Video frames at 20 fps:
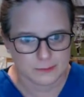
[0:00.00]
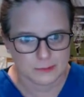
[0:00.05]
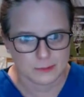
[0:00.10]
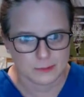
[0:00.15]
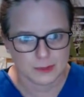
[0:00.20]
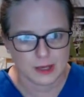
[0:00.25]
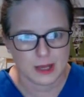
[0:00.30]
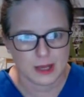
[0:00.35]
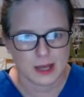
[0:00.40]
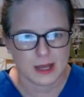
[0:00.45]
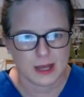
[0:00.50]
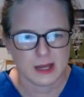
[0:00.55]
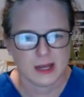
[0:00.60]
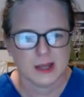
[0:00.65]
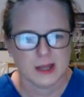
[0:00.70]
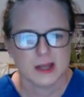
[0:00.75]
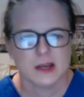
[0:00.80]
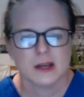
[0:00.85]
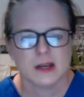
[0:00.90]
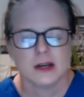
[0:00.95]
Okay,
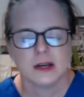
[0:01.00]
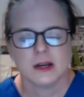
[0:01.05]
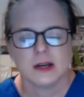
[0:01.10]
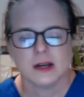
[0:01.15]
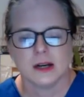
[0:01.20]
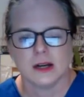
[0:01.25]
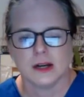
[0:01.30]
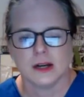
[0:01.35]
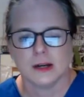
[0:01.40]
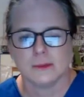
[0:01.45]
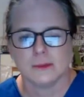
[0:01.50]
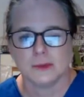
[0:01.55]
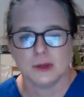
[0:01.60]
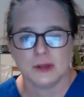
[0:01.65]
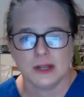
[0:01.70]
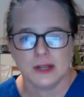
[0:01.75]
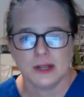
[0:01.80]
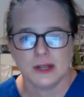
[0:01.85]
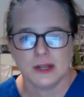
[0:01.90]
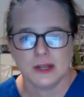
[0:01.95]
you
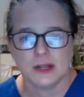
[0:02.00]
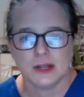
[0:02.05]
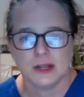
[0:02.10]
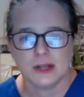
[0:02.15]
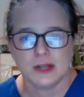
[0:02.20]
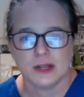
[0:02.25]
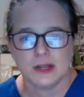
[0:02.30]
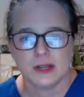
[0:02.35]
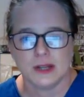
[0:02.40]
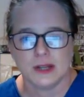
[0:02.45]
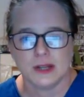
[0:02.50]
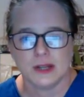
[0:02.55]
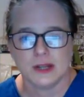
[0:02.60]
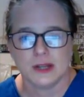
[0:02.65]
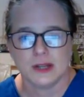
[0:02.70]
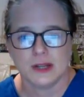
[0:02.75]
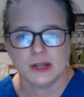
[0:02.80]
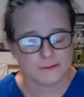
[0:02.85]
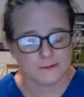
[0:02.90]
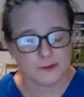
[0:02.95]
need to have
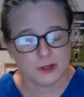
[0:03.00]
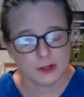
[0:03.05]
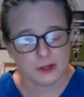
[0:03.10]
if